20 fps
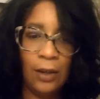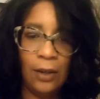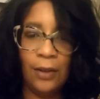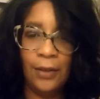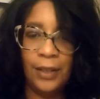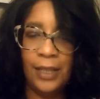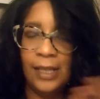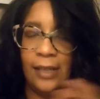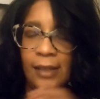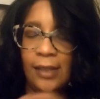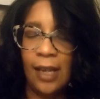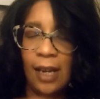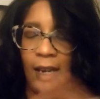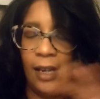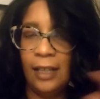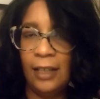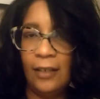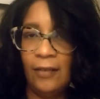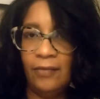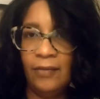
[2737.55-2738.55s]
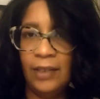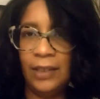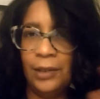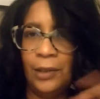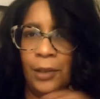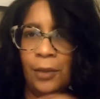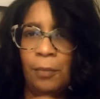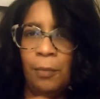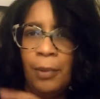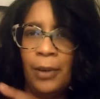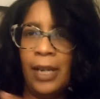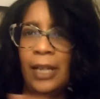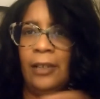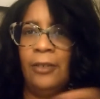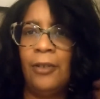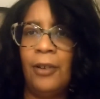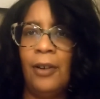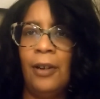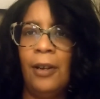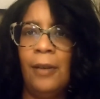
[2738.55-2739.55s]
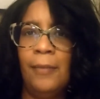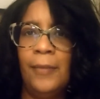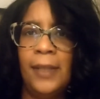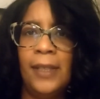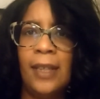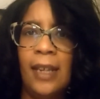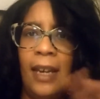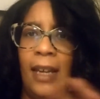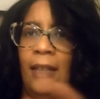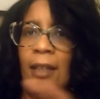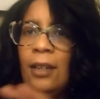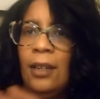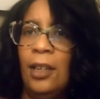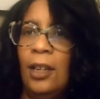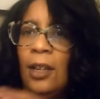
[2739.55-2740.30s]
all these kind of little breadcrumbs get